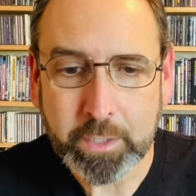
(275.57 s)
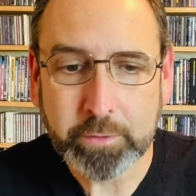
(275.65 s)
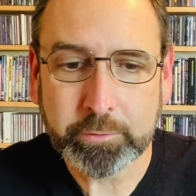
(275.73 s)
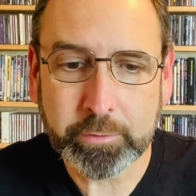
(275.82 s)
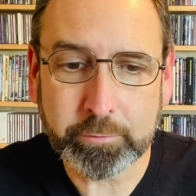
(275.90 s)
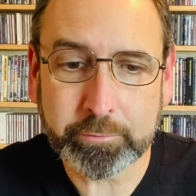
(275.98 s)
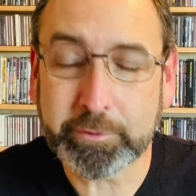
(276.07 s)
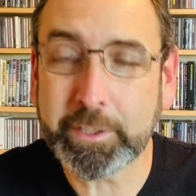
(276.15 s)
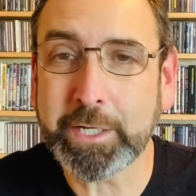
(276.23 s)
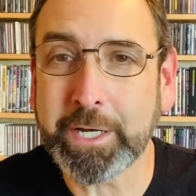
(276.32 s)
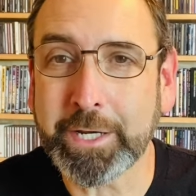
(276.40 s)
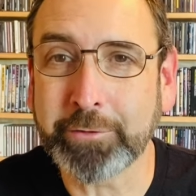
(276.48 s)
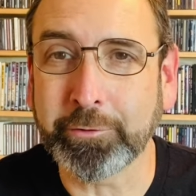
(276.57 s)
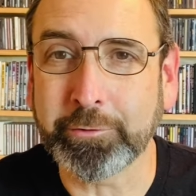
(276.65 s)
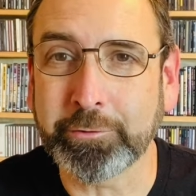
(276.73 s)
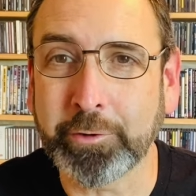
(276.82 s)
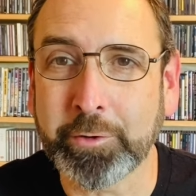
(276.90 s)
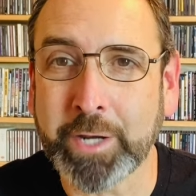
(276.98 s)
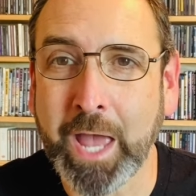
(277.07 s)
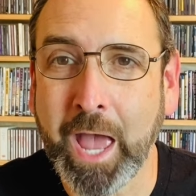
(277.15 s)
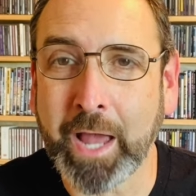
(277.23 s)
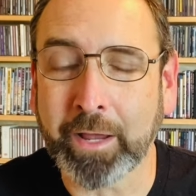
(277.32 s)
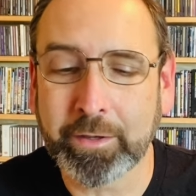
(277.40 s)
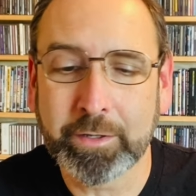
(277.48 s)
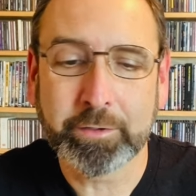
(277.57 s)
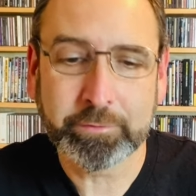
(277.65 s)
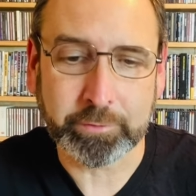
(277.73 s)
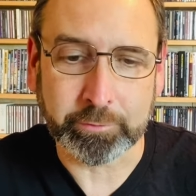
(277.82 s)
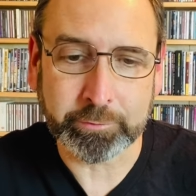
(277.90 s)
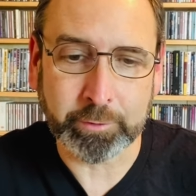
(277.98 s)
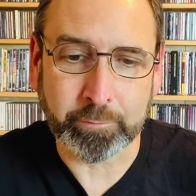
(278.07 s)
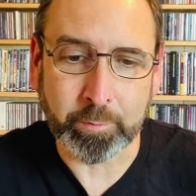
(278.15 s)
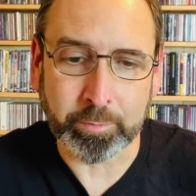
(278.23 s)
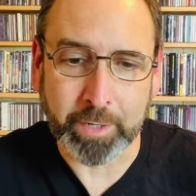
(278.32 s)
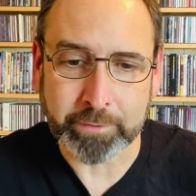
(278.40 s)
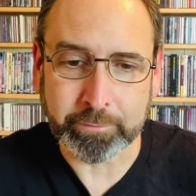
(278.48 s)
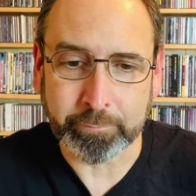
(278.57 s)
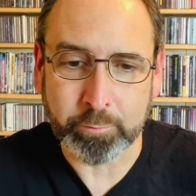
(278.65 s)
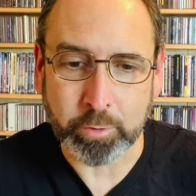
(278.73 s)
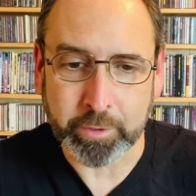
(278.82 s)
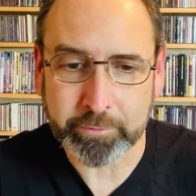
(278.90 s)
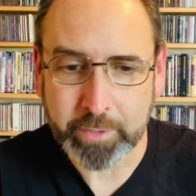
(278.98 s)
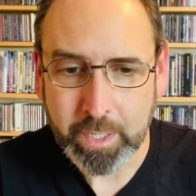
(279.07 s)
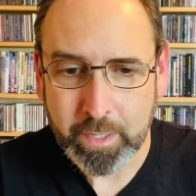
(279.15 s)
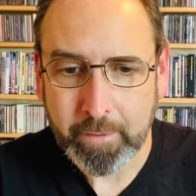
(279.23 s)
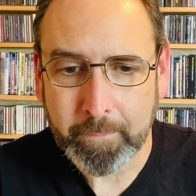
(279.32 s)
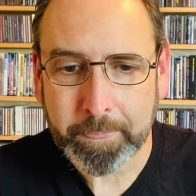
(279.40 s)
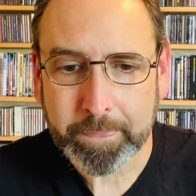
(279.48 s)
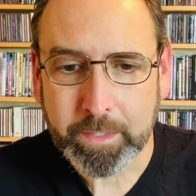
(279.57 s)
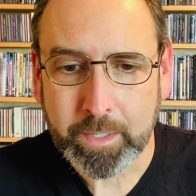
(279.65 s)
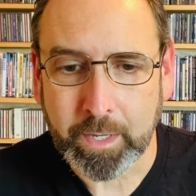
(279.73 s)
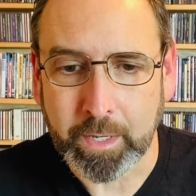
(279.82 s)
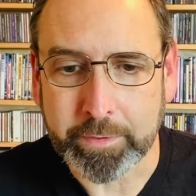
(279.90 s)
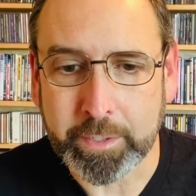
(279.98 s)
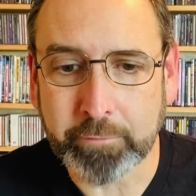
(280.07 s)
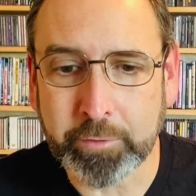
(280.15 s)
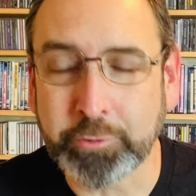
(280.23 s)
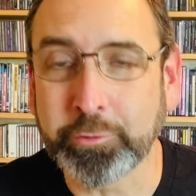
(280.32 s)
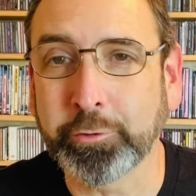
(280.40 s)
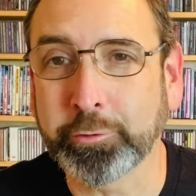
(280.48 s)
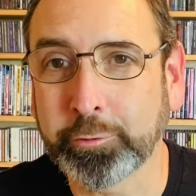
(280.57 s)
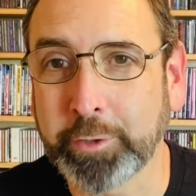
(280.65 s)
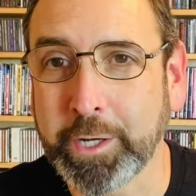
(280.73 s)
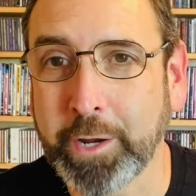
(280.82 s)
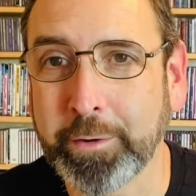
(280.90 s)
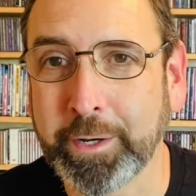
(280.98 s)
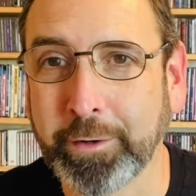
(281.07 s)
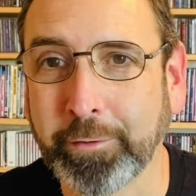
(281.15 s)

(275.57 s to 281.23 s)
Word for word: Two CDs on Zodiac, so Silver Press, of course. Uh, the original trio here